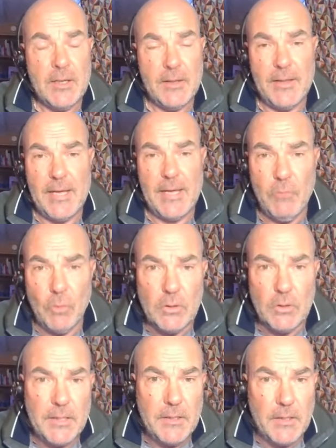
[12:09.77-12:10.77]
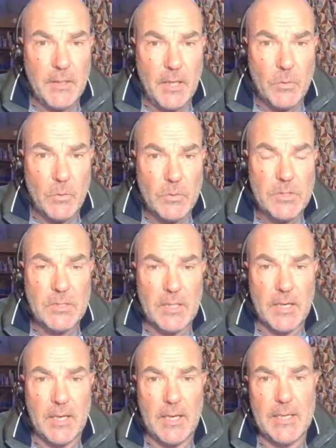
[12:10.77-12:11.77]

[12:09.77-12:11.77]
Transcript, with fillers: They're all in the notes. Uh,